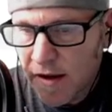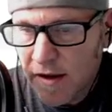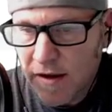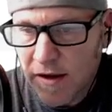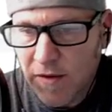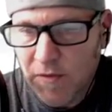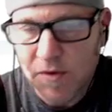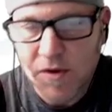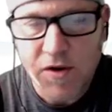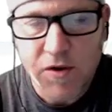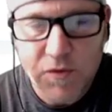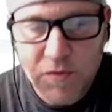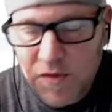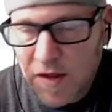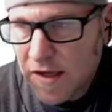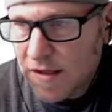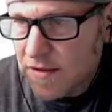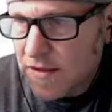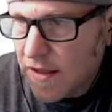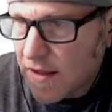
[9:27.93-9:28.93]
Now, we know
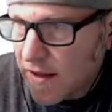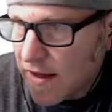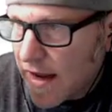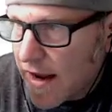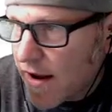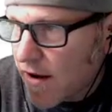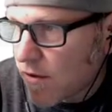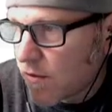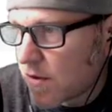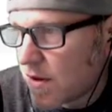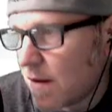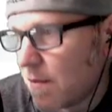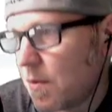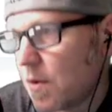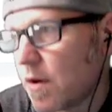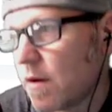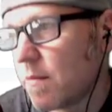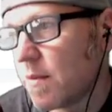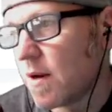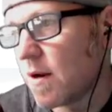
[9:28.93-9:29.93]
things get louder when you put
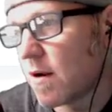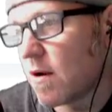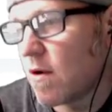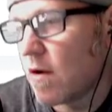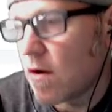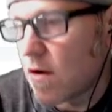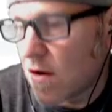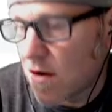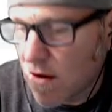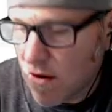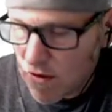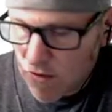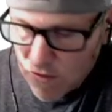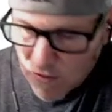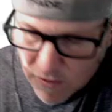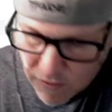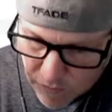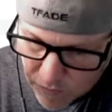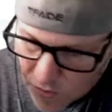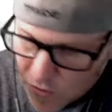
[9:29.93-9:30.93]
them in a car or
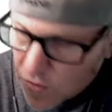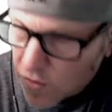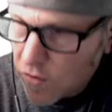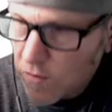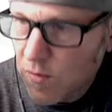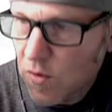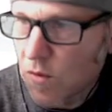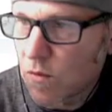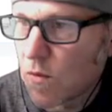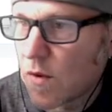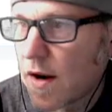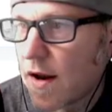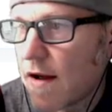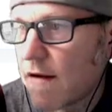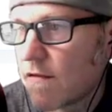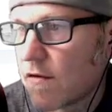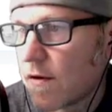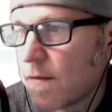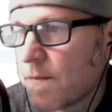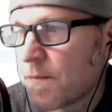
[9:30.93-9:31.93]
a room or
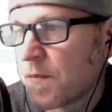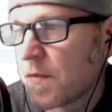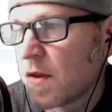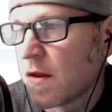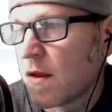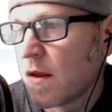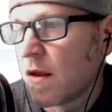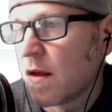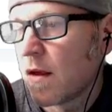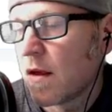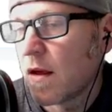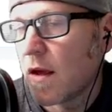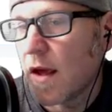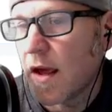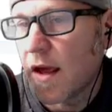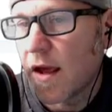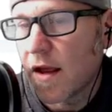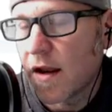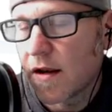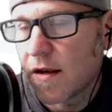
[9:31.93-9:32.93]
whatever,
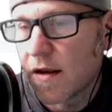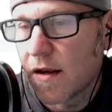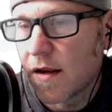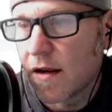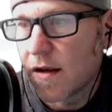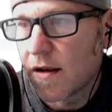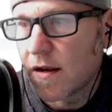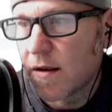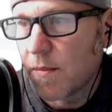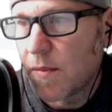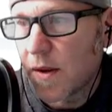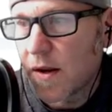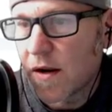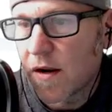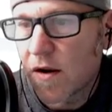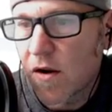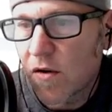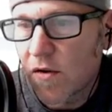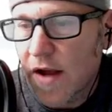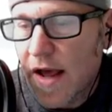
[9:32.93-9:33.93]
and depending
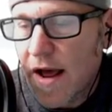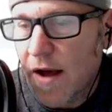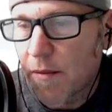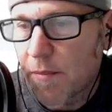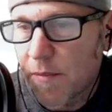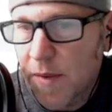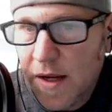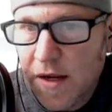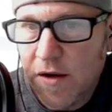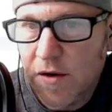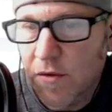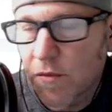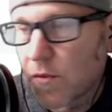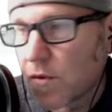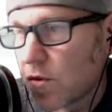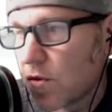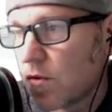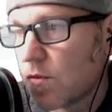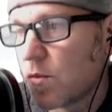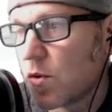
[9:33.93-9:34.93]
on how big your
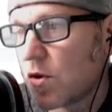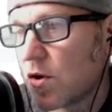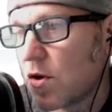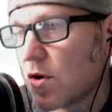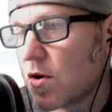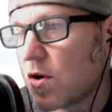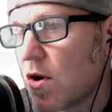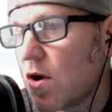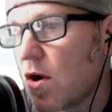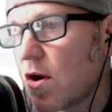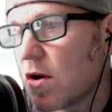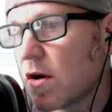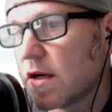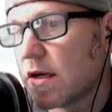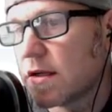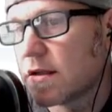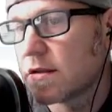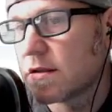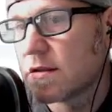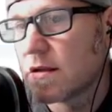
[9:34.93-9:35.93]
room or your car
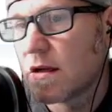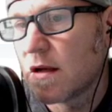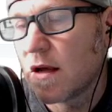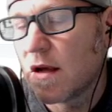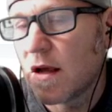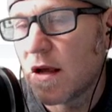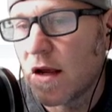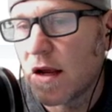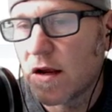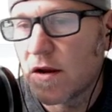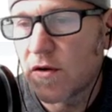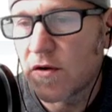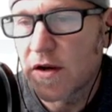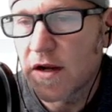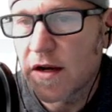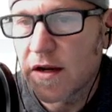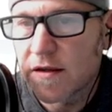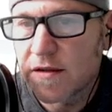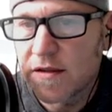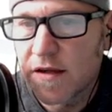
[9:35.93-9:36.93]
is, you'll get
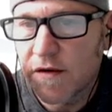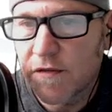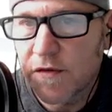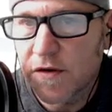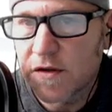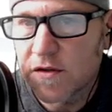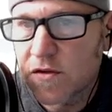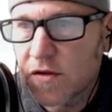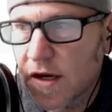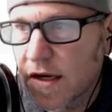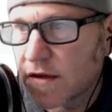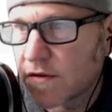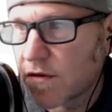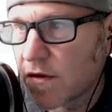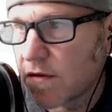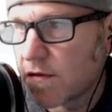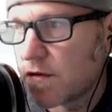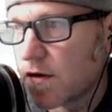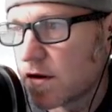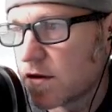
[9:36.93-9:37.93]
a different transfer
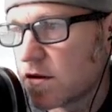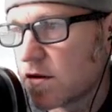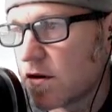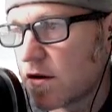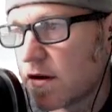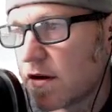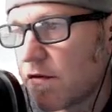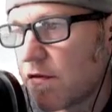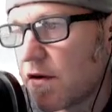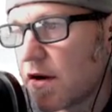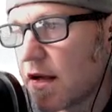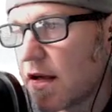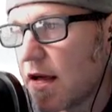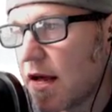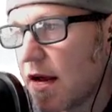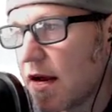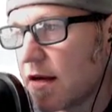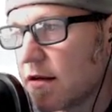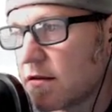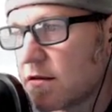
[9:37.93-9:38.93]
function or a different
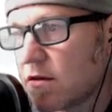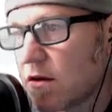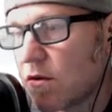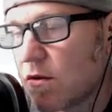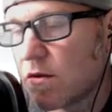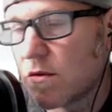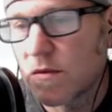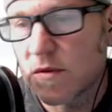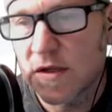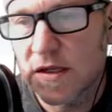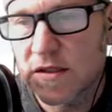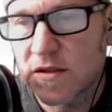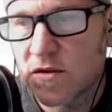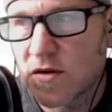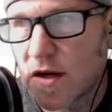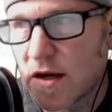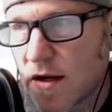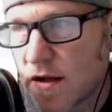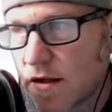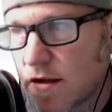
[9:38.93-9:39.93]
gain. So let's
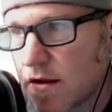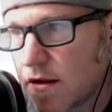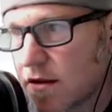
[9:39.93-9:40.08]
try it.